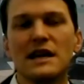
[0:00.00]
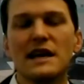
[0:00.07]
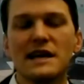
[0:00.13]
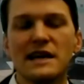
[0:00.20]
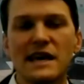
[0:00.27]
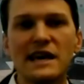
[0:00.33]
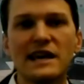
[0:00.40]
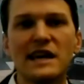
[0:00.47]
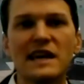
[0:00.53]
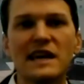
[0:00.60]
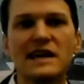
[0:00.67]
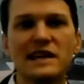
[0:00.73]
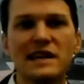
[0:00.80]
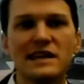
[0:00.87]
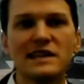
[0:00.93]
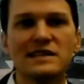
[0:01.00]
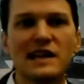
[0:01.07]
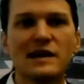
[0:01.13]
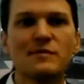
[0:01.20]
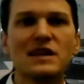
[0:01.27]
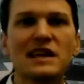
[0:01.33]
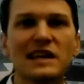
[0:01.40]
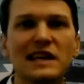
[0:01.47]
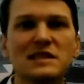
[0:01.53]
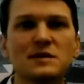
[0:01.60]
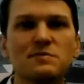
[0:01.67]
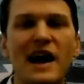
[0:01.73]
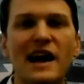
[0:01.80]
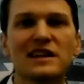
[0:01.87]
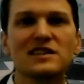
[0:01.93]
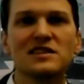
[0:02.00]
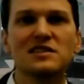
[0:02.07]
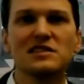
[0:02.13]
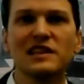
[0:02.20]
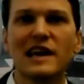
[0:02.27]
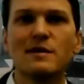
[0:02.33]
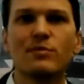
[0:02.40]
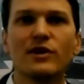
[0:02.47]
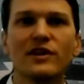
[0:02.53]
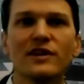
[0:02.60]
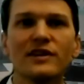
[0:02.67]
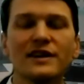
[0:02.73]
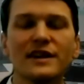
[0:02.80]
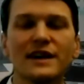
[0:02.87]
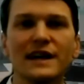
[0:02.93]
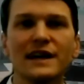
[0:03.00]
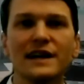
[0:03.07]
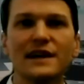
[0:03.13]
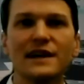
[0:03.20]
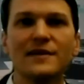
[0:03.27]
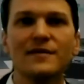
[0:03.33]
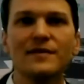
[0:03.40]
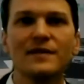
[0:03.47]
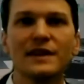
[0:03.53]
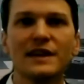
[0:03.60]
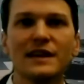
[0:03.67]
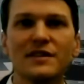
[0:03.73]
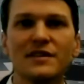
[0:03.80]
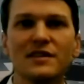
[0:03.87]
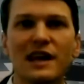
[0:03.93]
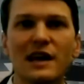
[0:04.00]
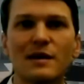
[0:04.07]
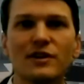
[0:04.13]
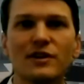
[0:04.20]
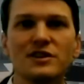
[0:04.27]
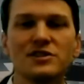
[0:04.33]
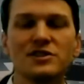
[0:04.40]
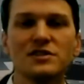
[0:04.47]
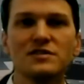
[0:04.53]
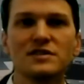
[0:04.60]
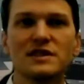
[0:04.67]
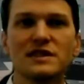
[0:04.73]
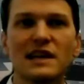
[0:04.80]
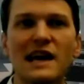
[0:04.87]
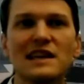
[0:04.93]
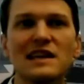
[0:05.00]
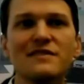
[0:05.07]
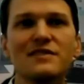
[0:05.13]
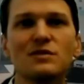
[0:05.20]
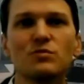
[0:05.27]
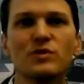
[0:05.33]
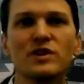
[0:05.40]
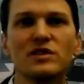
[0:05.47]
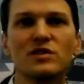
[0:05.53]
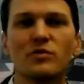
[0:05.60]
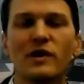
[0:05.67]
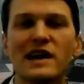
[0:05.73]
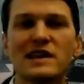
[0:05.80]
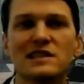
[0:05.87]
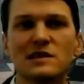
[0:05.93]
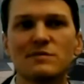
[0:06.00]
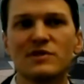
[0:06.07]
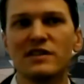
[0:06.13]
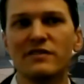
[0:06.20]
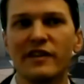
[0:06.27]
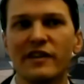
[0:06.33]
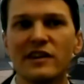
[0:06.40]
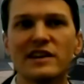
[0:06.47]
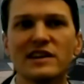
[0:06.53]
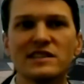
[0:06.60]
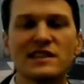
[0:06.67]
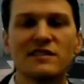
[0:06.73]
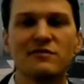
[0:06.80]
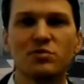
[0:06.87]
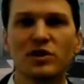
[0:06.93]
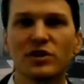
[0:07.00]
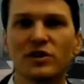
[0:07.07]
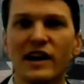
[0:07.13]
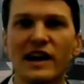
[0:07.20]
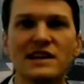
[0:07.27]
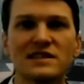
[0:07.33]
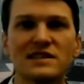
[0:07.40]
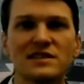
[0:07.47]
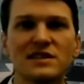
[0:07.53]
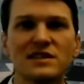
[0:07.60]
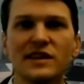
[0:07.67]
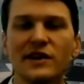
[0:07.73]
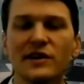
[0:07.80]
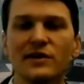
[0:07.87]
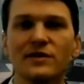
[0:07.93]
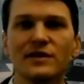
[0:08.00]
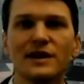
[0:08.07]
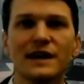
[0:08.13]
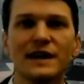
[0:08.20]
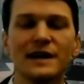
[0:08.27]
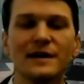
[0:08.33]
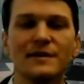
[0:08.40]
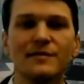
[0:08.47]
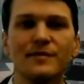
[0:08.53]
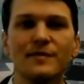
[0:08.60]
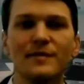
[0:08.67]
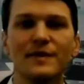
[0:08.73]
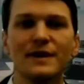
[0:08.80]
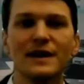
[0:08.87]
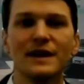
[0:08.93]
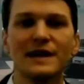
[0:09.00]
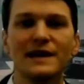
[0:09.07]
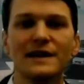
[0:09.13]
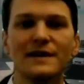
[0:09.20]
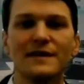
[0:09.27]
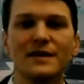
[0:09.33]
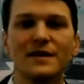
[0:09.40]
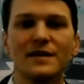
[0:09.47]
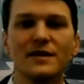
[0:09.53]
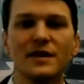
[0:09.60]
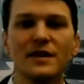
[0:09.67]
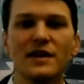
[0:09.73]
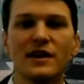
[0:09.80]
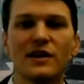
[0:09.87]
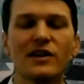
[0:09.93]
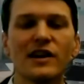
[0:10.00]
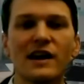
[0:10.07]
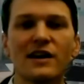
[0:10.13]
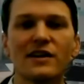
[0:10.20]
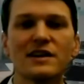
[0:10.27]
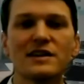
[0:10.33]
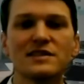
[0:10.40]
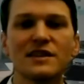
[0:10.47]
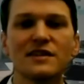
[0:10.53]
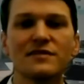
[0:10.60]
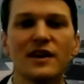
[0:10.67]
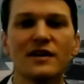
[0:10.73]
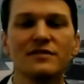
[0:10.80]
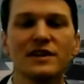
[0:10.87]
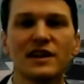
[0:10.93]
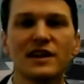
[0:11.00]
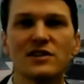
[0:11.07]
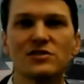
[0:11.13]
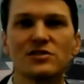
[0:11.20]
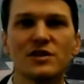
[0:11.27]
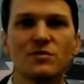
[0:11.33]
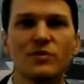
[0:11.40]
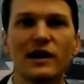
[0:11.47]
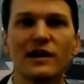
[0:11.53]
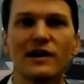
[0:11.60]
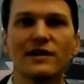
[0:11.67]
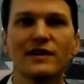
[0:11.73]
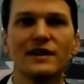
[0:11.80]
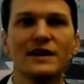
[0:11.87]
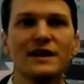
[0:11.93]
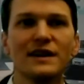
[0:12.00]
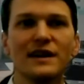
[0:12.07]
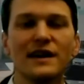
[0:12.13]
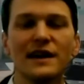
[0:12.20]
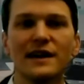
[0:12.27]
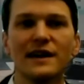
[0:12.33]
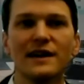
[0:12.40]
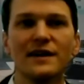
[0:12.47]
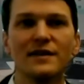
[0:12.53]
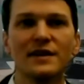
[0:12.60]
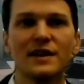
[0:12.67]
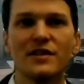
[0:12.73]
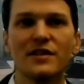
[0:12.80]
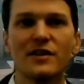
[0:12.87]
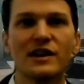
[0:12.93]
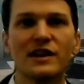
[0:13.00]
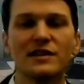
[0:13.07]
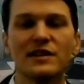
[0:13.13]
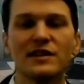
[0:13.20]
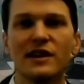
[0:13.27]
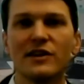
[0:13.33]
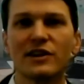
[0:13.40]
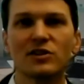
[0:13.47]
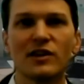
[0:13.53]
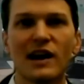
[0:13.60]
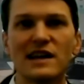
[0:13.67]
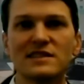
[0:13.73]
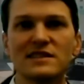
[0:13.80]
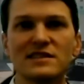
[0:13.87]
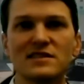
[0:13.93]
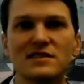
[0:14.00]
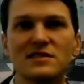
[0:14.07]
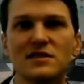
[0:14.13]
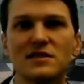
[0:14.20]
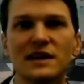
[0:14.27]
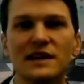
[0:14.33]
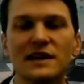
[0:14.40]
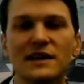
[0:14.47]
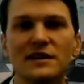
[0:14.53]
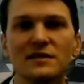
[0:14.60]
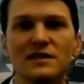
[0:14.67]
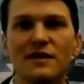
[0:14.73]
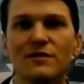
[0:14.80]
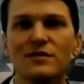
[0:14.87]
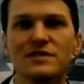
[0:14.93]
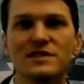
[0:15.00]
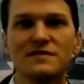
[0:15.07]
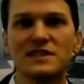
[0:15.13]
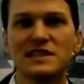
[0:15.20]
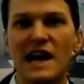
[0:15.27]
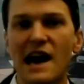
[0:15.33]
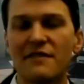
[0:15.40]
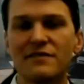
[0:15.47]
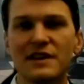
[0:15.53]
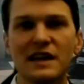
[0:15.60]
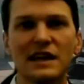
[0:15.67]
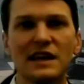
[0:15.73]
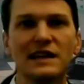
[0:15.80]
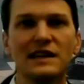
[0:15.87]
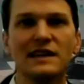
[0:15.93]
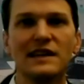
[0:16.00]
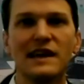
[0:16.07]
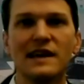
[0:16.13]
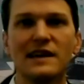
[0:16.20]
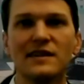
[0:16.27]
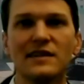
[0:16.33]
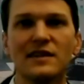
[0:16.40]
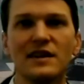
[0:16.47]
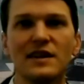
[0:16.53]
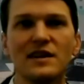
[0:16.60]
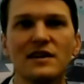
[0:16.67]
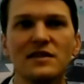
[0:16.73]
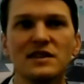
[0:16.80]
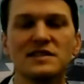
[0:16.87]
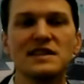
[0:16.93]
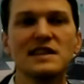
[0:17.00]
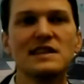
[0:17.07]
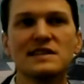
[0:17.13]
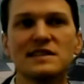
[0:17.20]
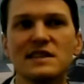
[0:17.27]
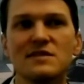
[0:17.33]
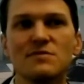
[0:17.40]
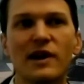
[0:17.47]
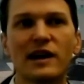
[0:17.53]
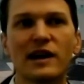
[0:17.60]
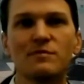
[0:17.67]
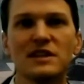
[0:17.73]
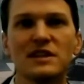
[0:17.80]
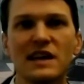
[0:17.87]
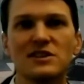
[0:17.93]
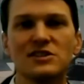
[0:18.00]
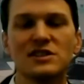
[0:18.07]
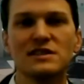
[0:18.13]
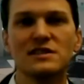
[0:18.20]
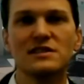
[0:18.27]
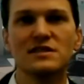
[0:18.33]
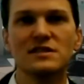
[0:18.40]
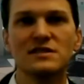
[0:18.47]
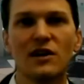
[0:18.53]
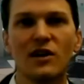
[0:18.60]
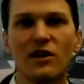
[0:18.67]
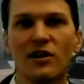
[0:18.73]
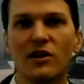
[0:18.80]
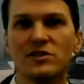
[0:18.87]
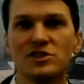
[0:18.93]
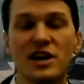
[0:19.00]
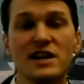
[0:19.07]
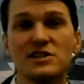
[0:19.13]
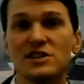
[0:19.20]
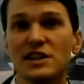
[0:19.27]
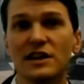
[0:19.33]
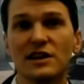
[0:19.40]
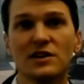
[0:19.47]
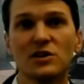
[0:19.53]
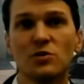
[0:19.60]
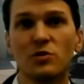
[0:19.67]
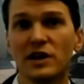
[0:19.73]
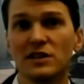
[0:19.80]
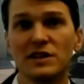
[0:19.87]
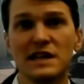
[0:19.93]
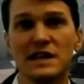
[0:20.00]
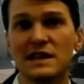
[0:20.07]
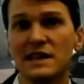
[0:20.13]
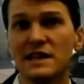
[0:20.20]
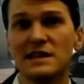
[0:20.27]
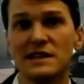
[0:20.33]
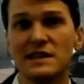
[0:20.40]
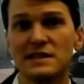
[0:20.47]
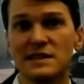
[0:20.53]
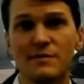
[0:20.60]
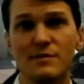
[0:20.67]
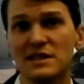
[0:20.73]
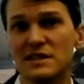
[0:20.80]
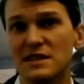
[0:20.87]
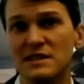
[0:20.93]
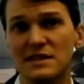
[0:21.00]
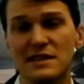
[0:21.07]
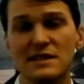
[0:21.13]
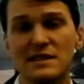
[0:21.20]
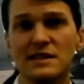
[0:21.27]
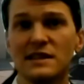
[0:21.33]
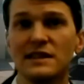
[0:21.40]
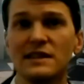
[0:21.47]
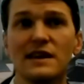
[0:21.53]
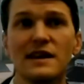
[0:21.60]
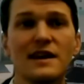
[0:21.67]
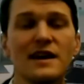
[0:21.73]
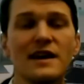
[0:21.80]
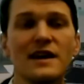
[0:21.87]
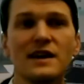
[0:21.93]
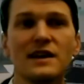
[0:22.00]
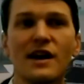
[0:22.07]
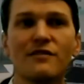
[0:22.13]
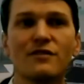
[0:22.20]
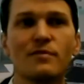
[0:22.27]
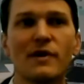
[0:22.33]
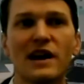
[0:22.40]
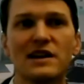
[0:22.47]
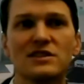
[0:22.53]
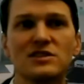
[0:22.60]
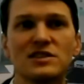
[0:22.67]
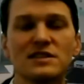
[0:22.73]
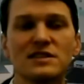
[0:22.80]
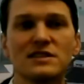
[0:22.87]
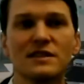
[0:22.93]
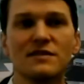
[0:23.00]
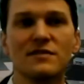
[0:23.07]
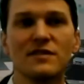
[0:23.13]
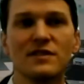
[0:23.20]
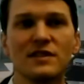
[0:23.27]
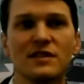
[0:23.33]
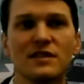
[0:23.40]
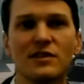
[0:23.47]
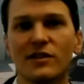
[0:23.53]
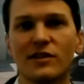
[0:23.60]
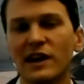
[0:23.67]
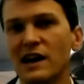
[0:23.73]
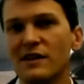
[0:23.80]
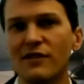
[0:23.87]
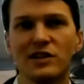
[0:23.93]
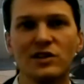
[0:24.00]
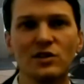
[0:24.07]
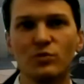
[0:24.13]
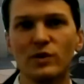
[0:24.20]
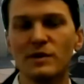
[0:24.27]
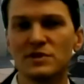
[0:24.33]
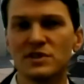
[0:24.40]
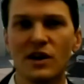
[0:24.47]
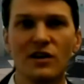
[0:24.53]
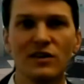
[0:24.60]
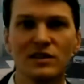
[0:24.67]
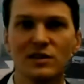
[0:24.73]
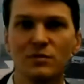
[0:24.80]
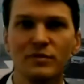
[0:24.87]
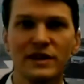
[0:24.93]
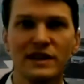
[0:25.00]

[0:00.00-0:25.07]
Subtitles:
It is. And I mean, it gets back to the labor, the labor issues, and even with the way some of the variants have progressed, there are areas of the country where, they're in crisis levels of staffing, and the CDC recommendations are changing quickly in some instances. And, everybody's you're kind of on the whipsaw a little bit.